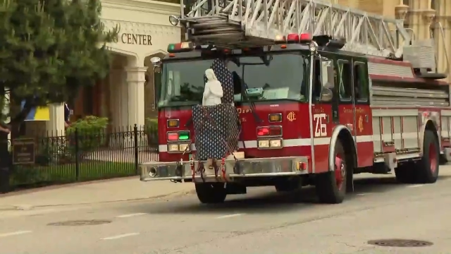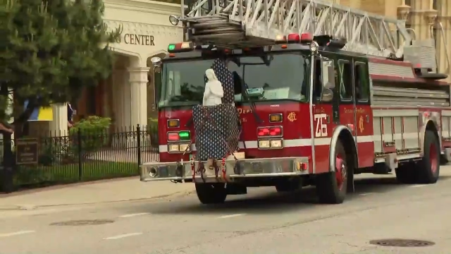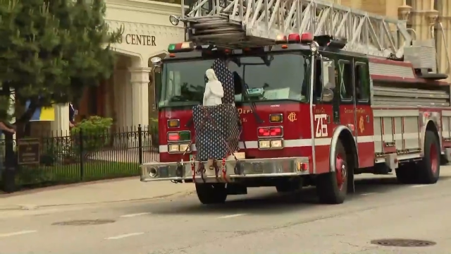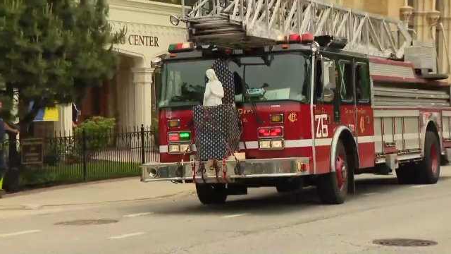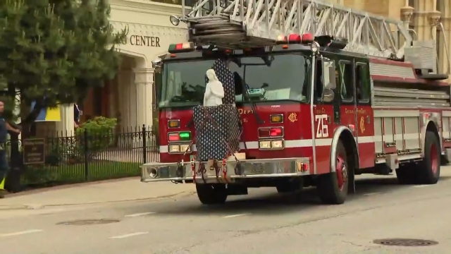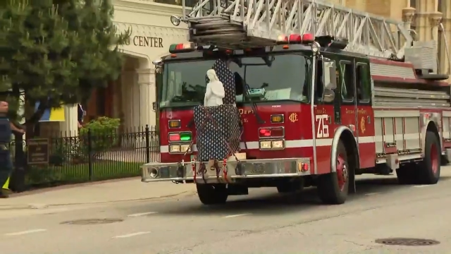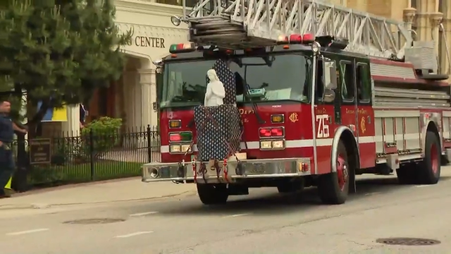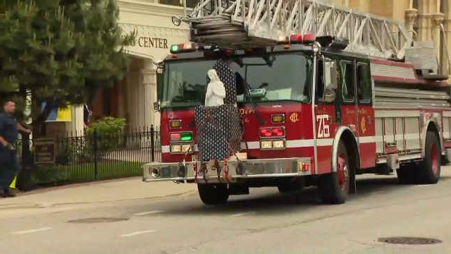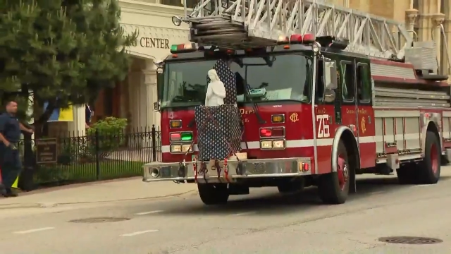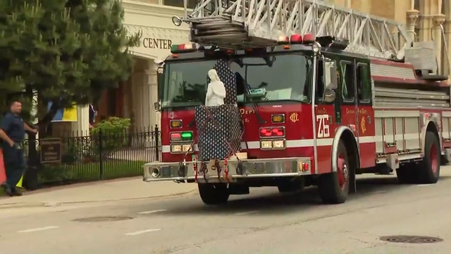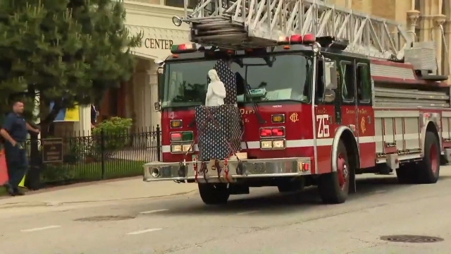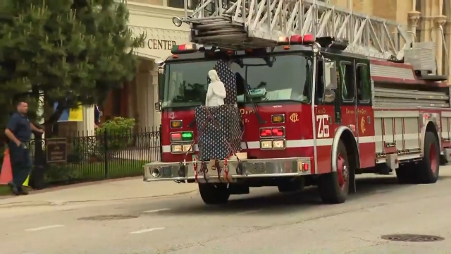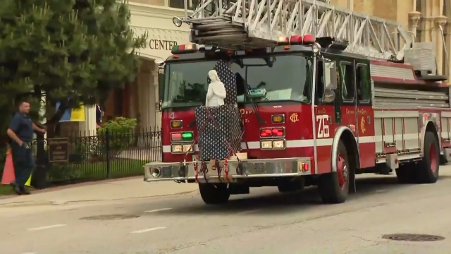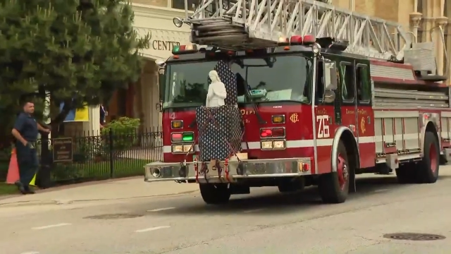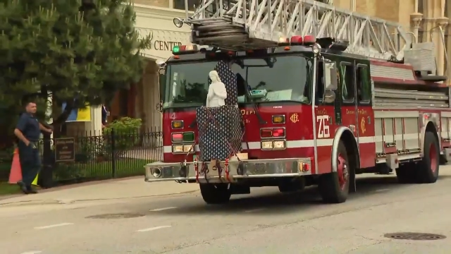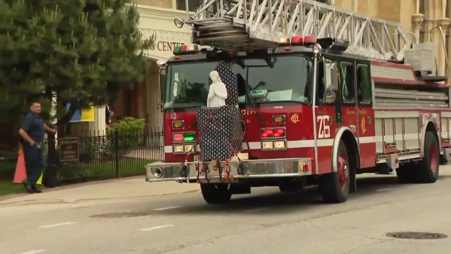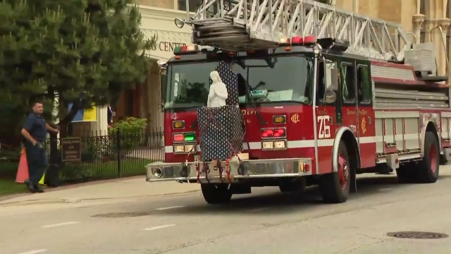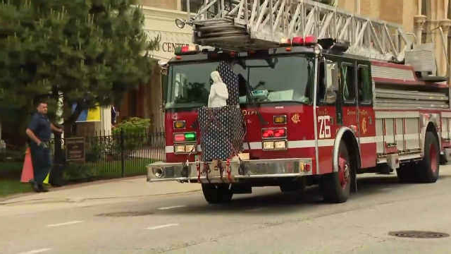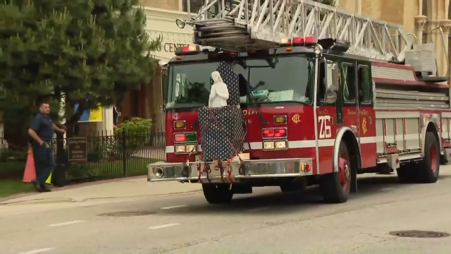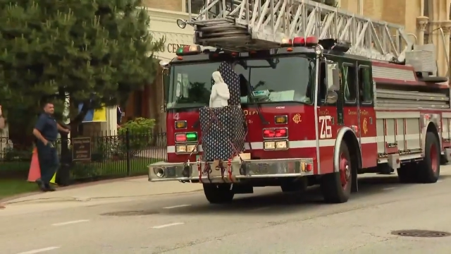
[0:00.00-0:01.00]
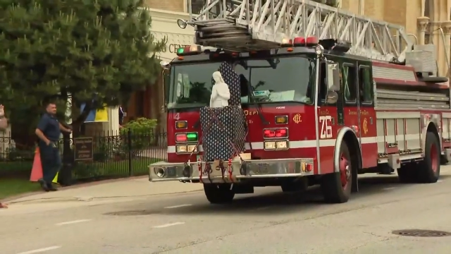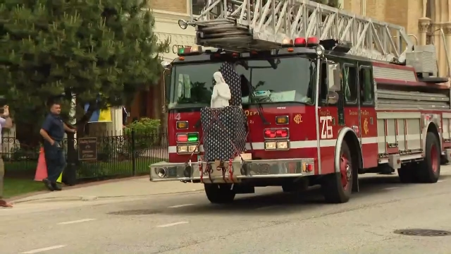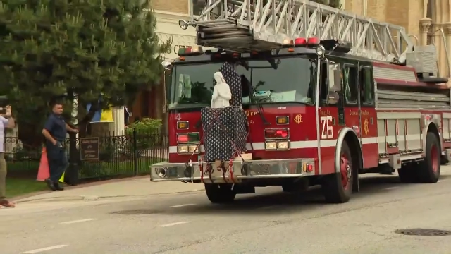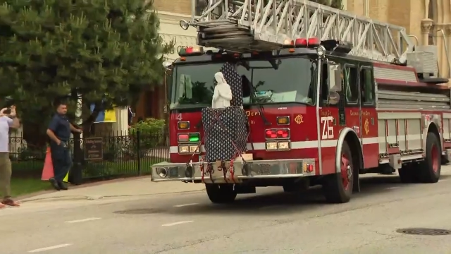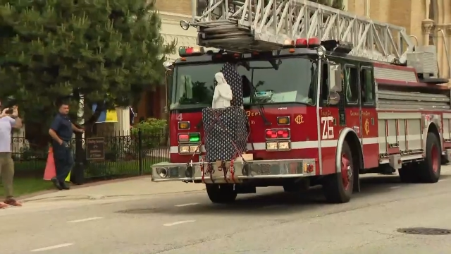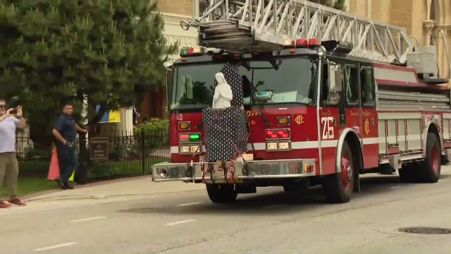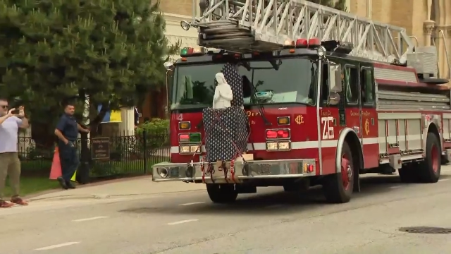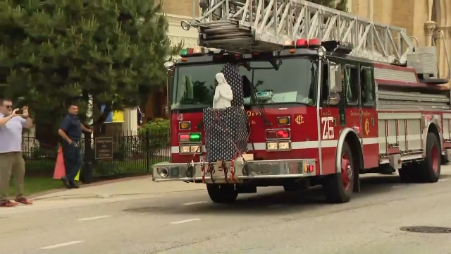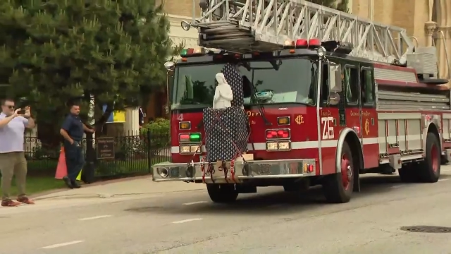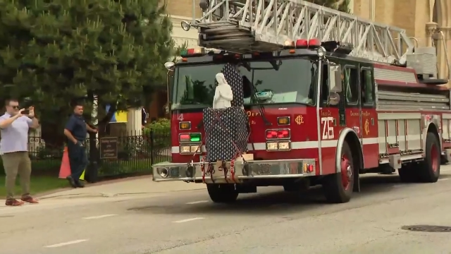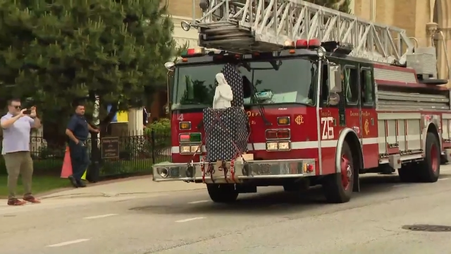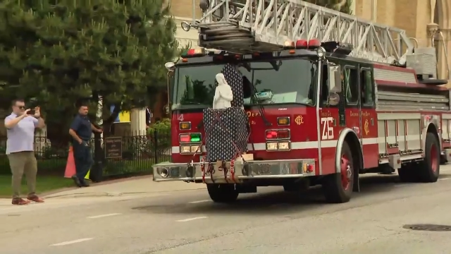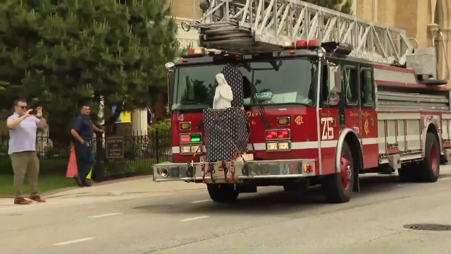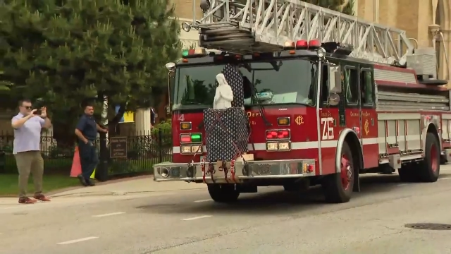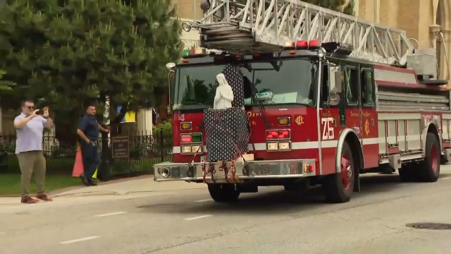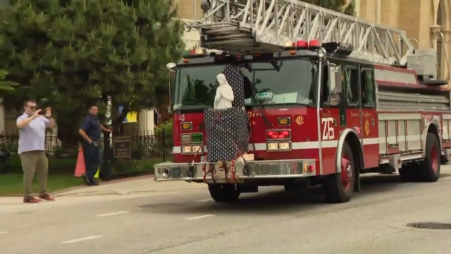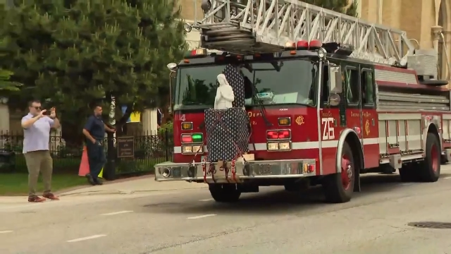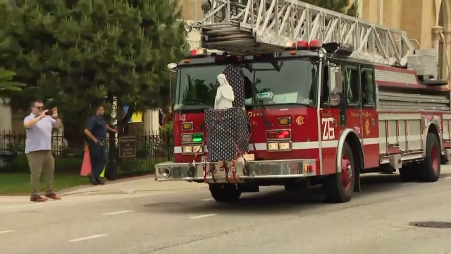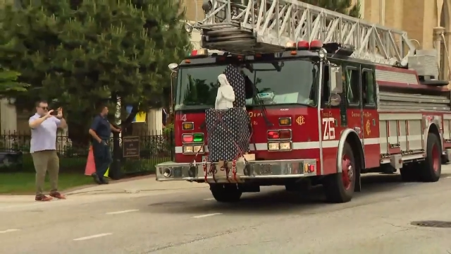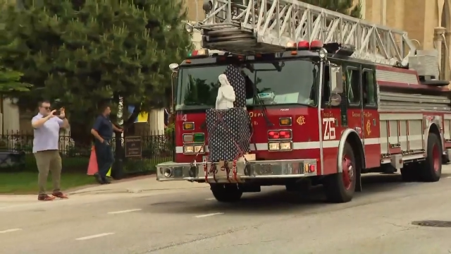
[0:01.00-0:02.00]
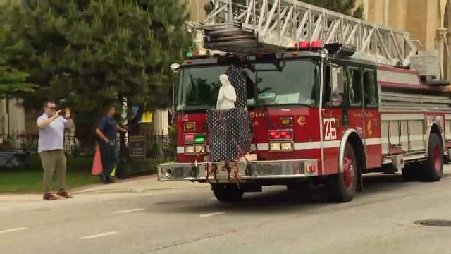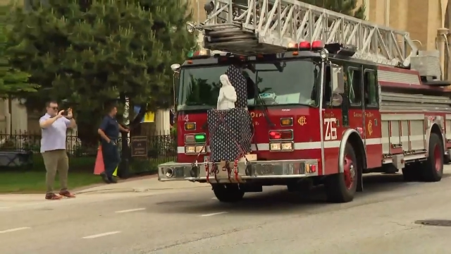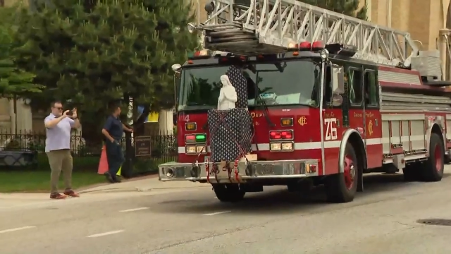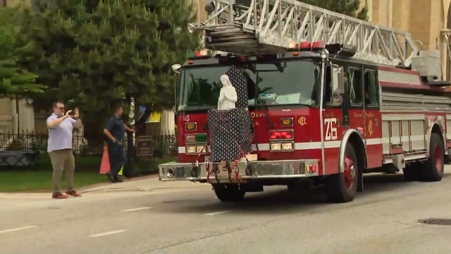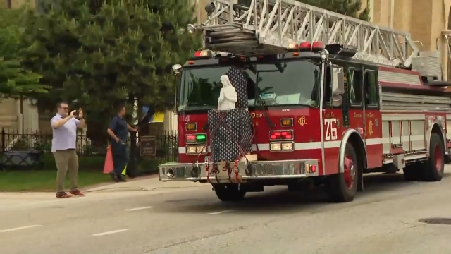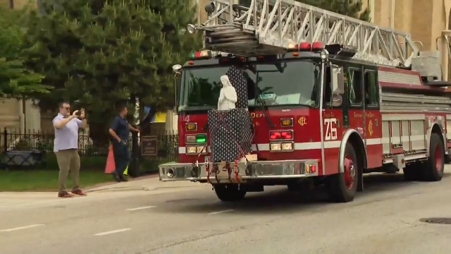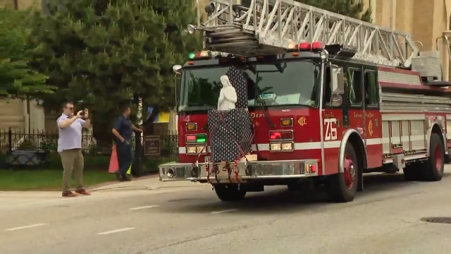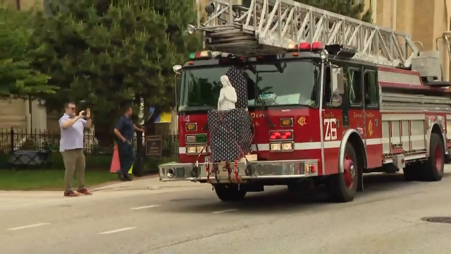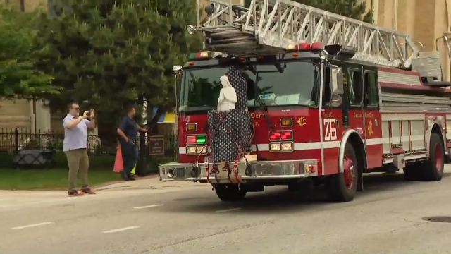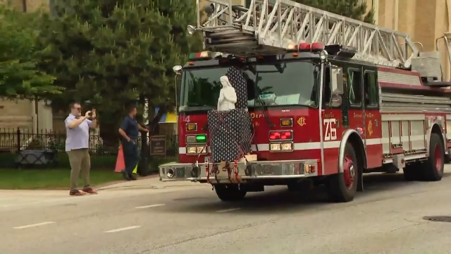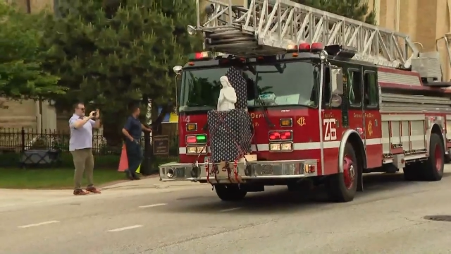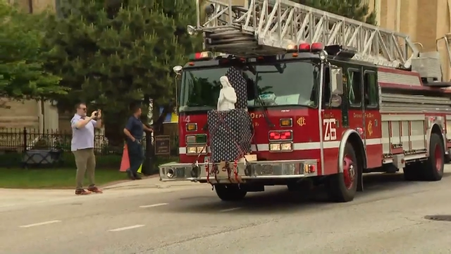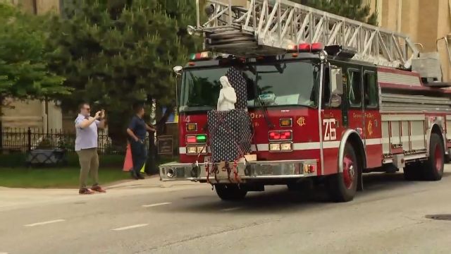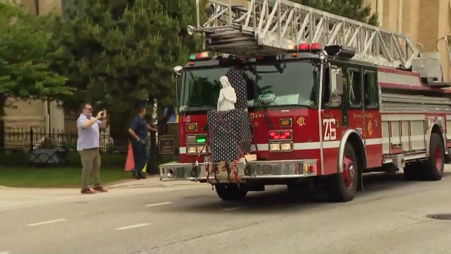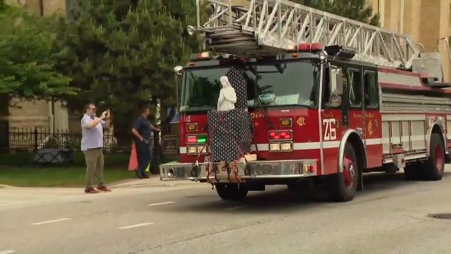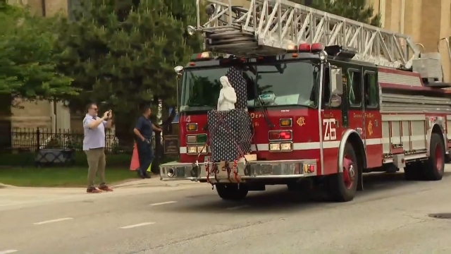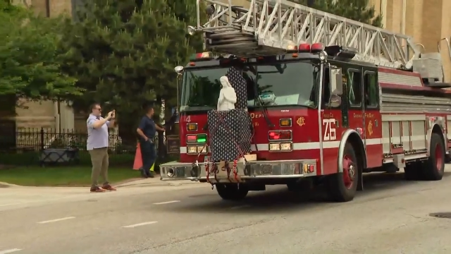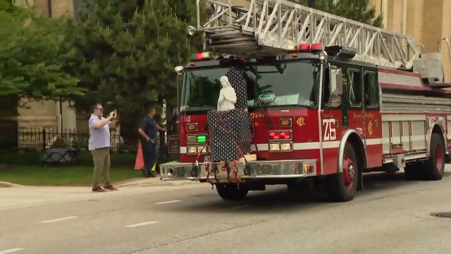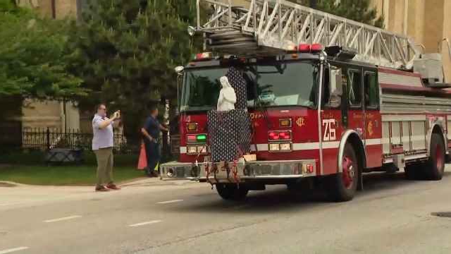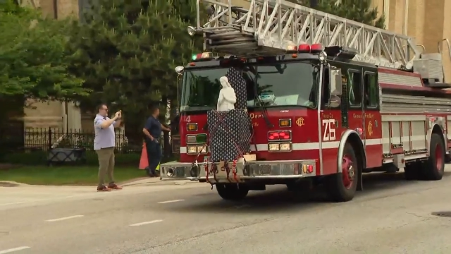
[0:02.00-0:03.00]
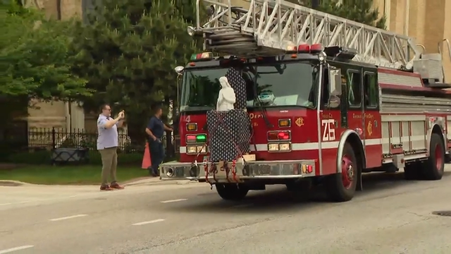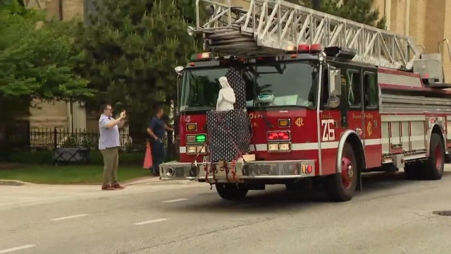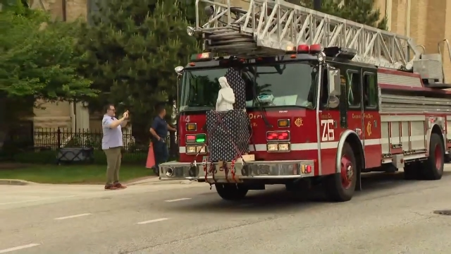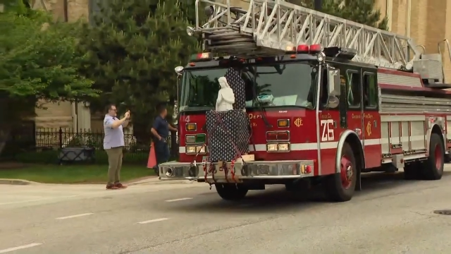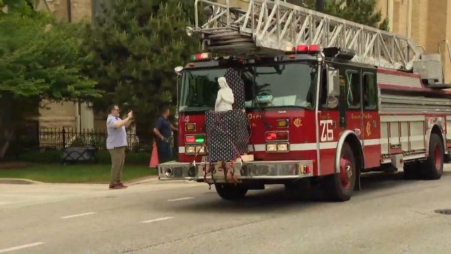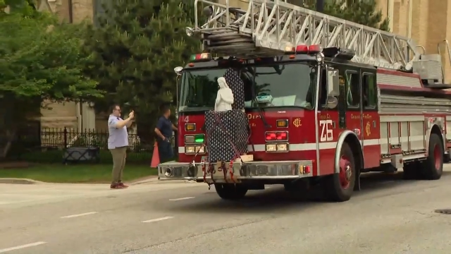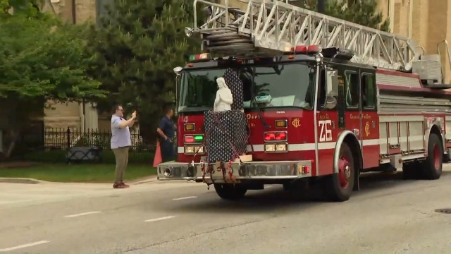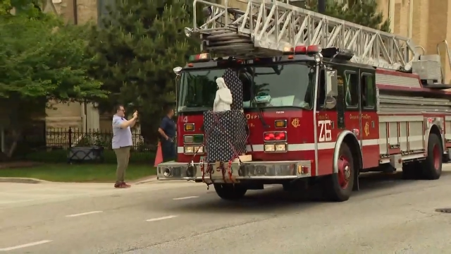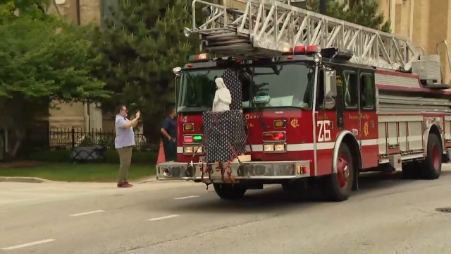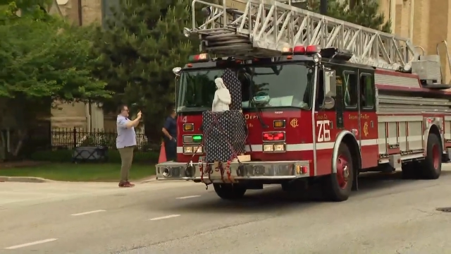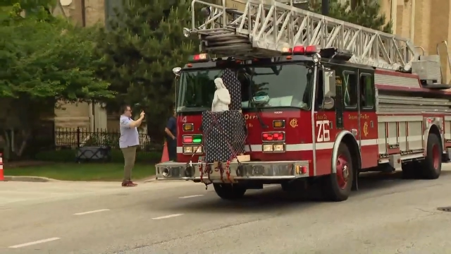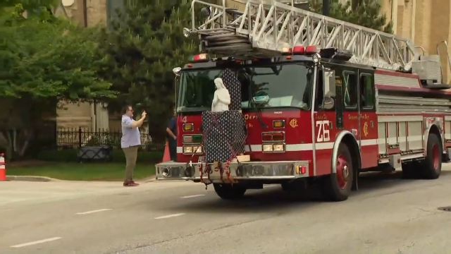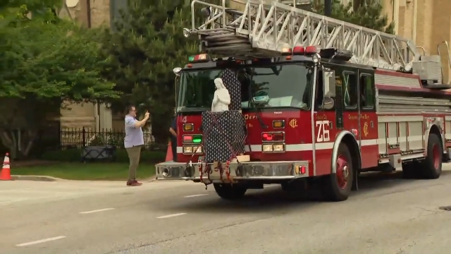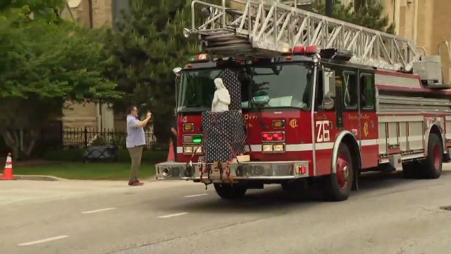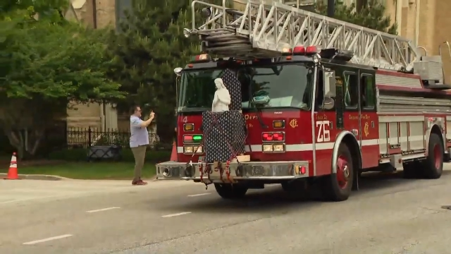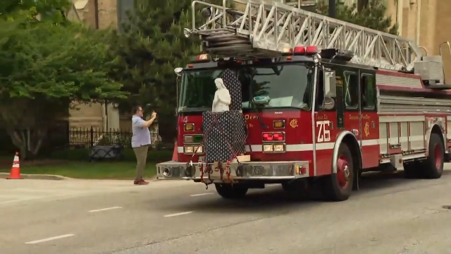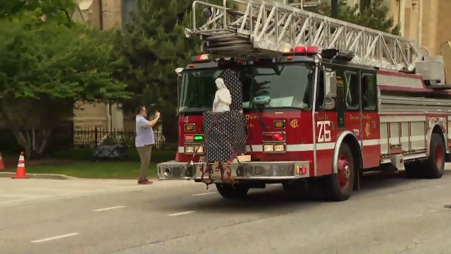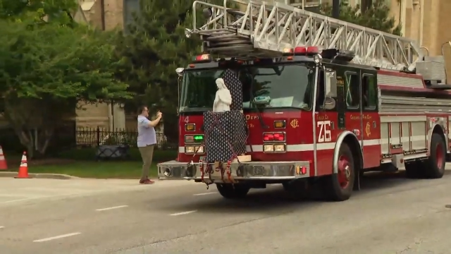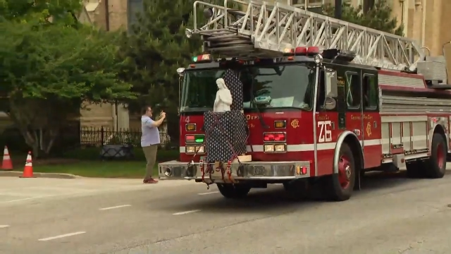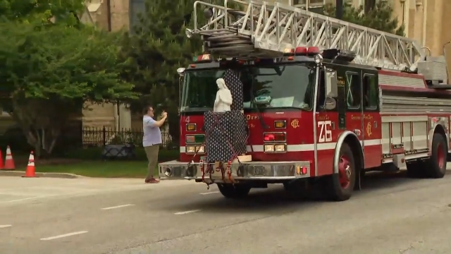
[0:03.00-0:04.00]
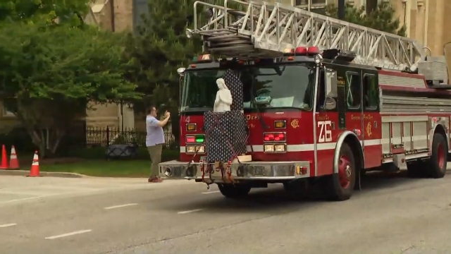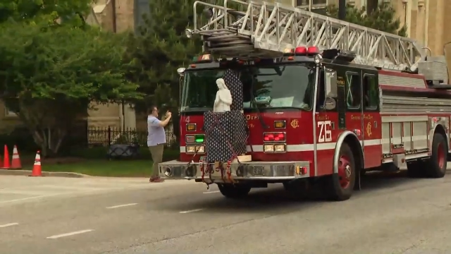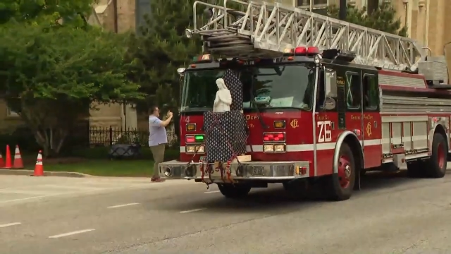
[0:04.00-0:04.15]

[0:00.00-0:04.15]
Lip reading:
[unreadable: no face in view]